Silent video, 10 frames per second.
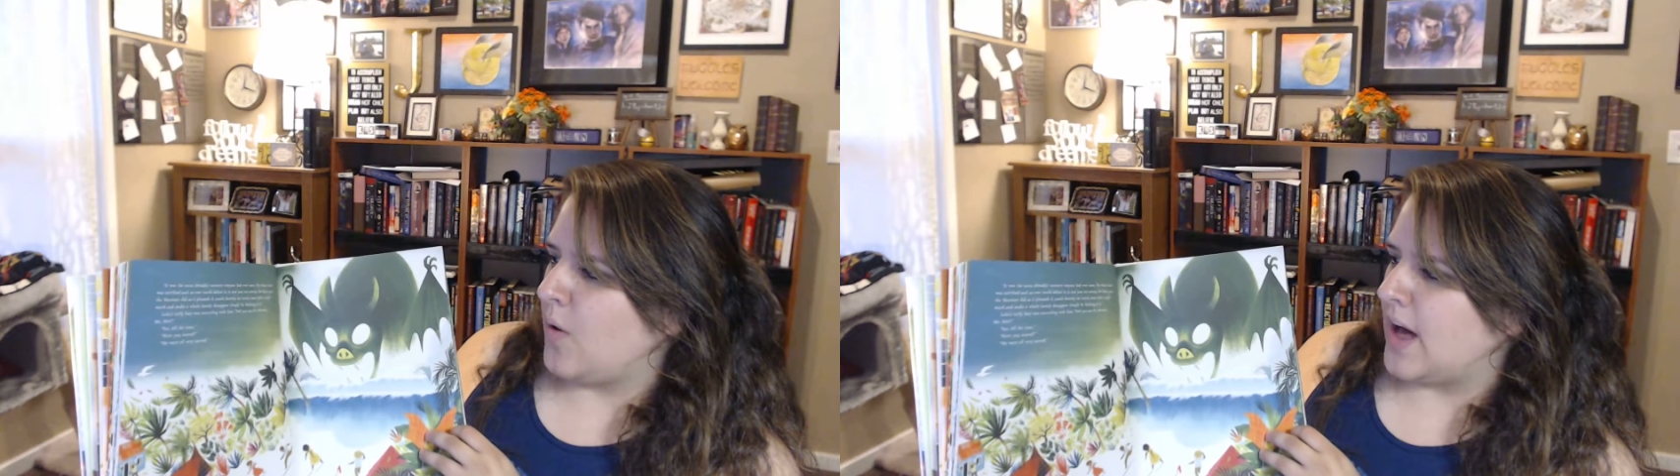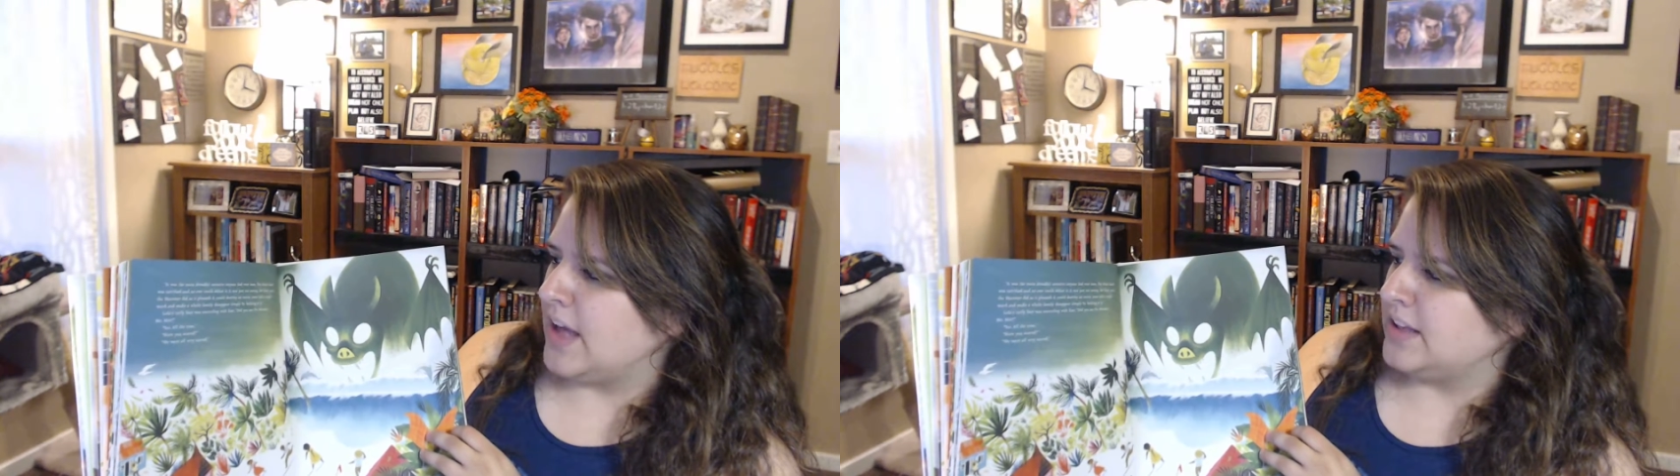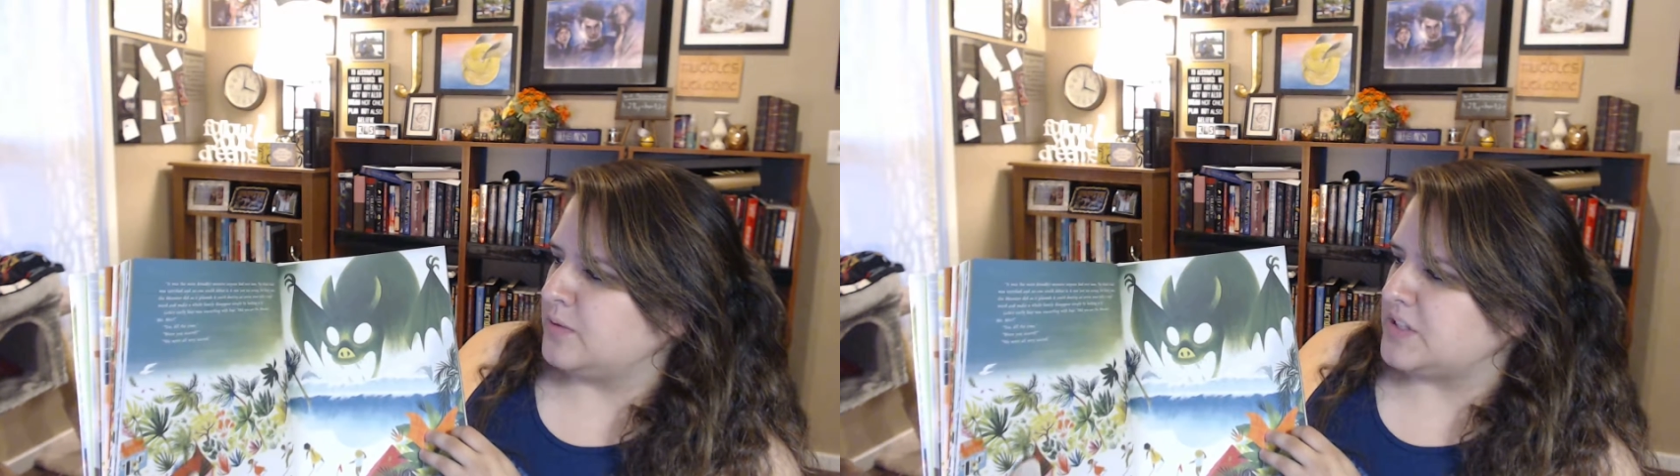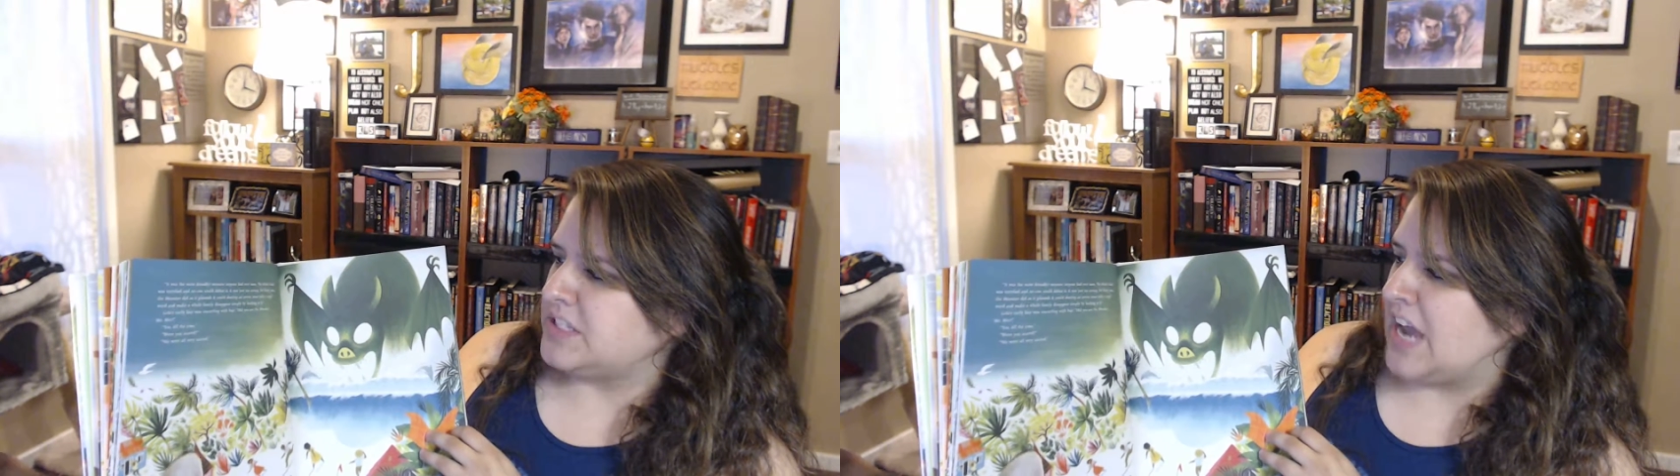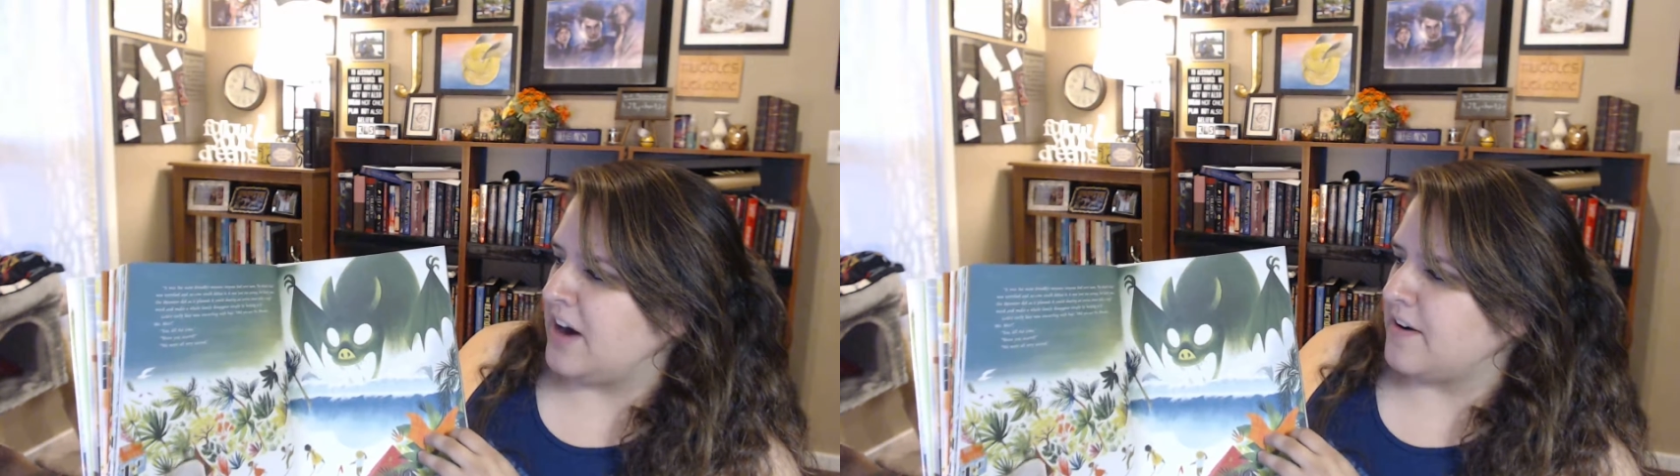island was
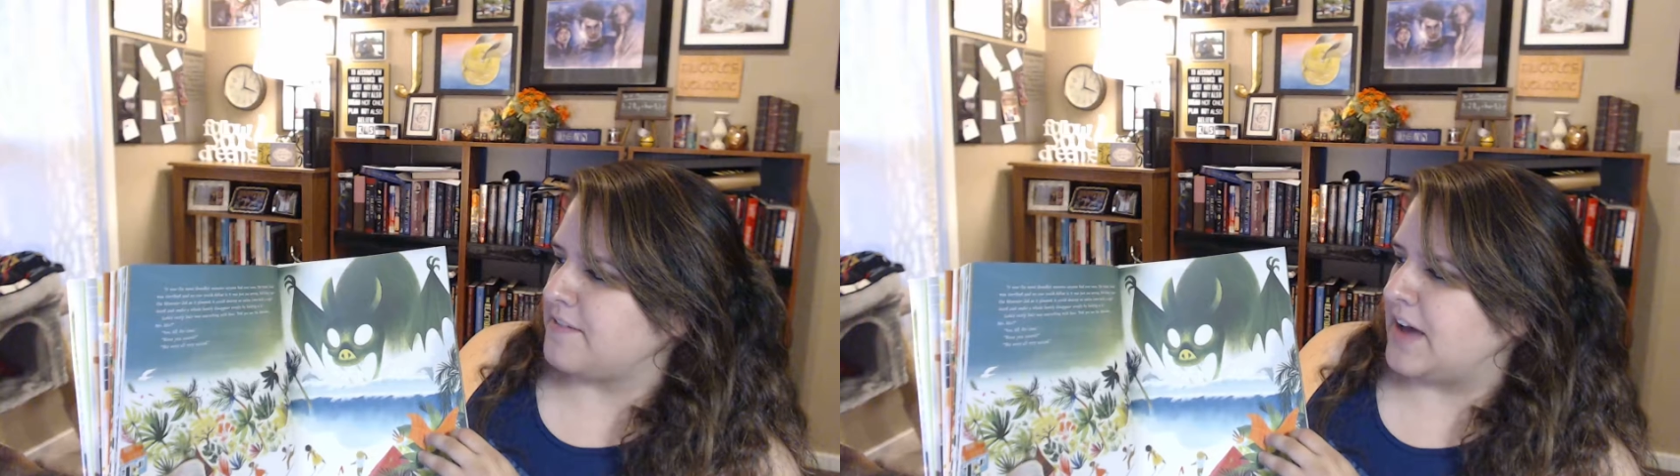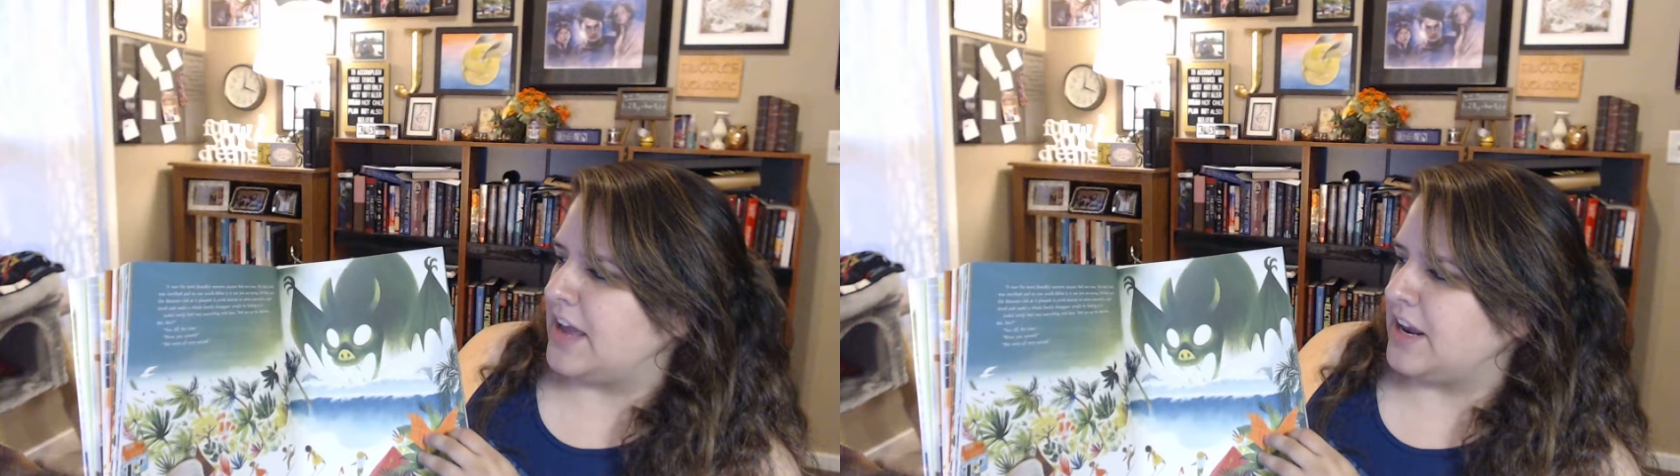terrified,